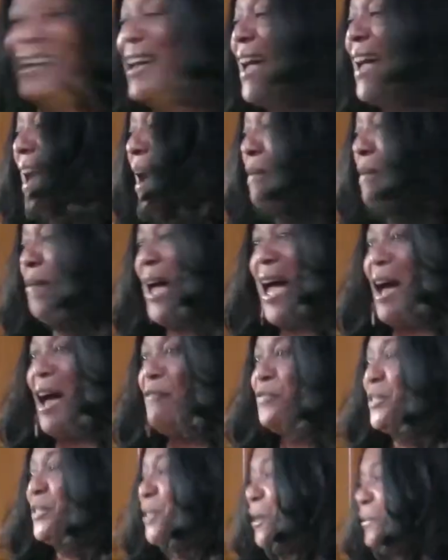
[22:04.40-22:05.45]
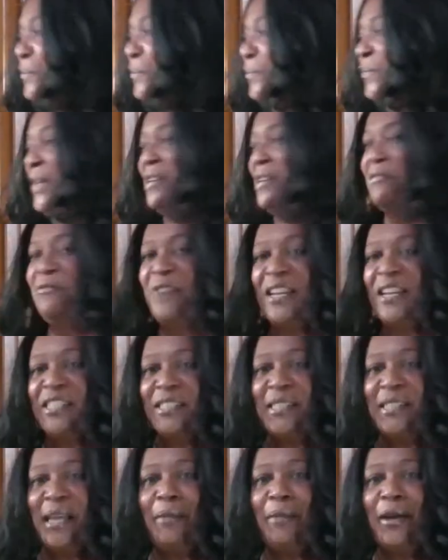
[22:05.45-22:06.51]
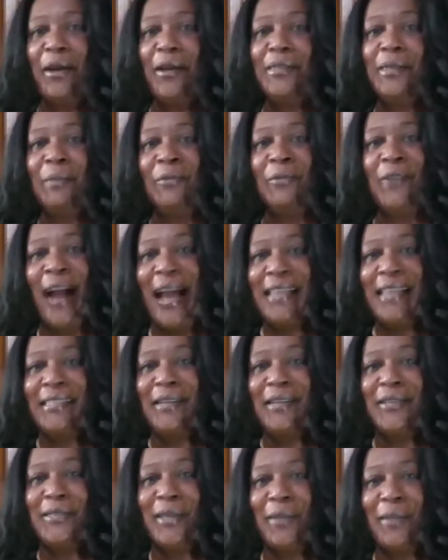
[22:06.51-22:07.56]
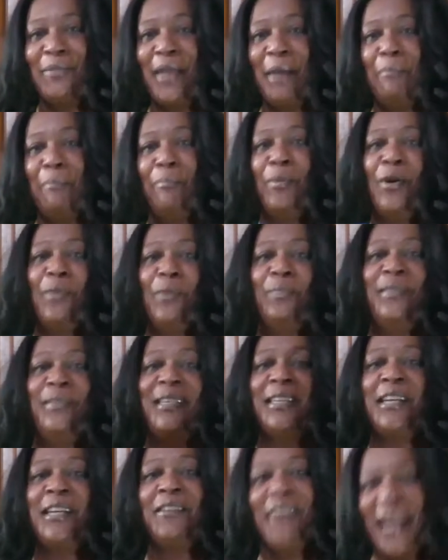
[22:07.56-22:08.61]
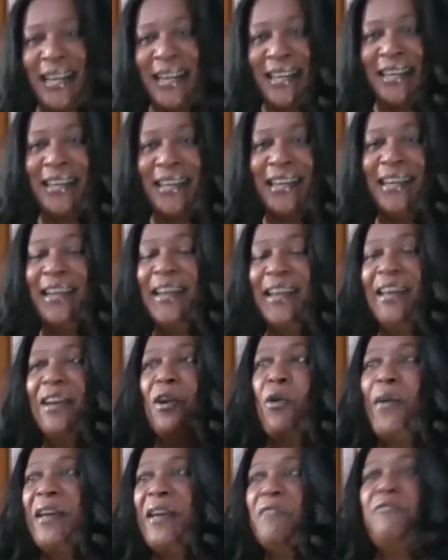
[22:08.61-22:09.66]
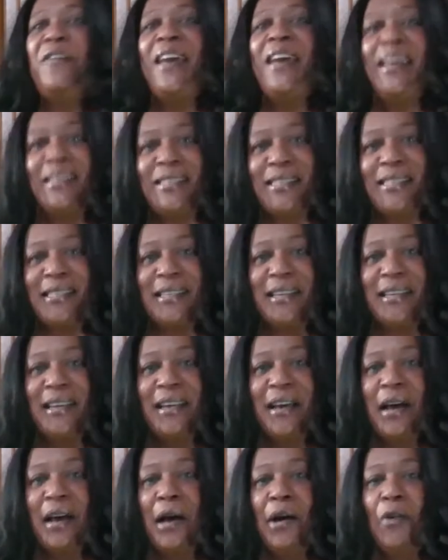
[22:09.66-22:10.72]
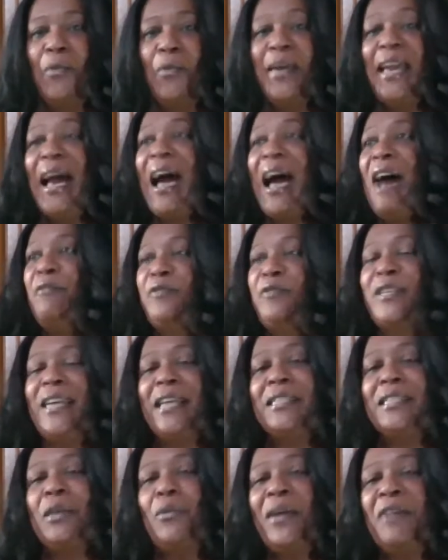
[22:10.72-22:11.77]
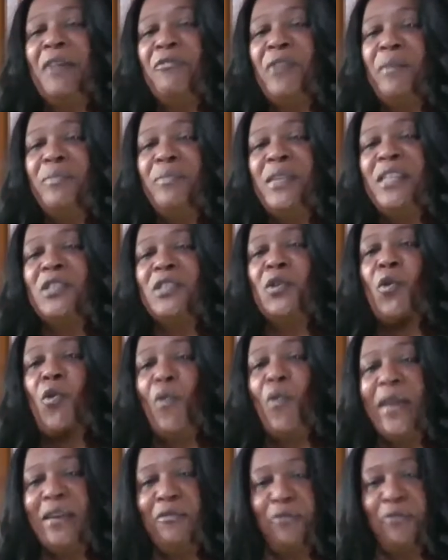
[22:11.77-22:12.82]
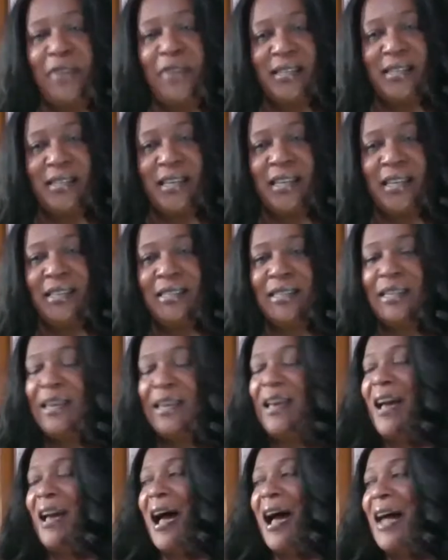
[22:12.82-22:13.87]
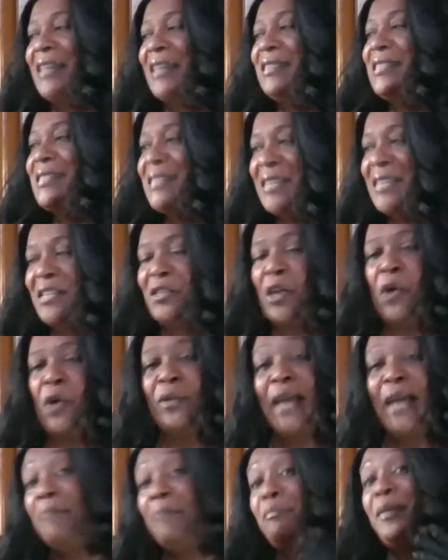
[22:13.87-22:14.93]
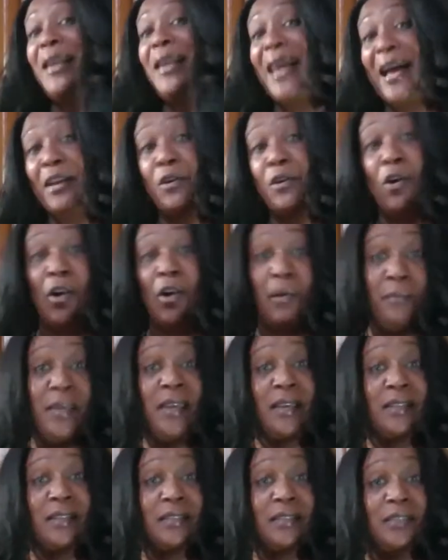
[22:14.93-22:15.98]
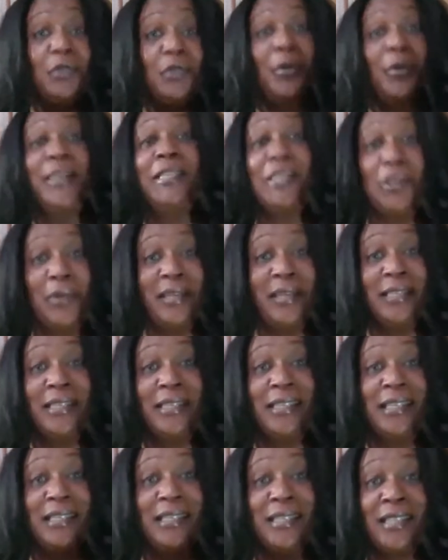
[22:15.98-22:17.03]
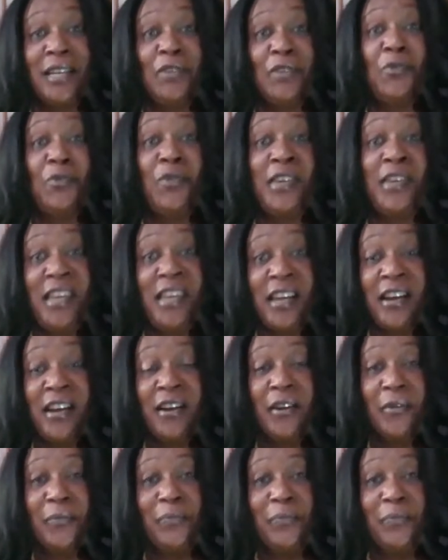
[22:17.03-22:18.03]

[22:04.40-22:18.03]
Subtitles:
I'm going to have some vegetable or some rice or something. And boom, dinner ready. Quick fix. We have to get away from these quick fixes and sit down and plan our meals. 2026 is a new year.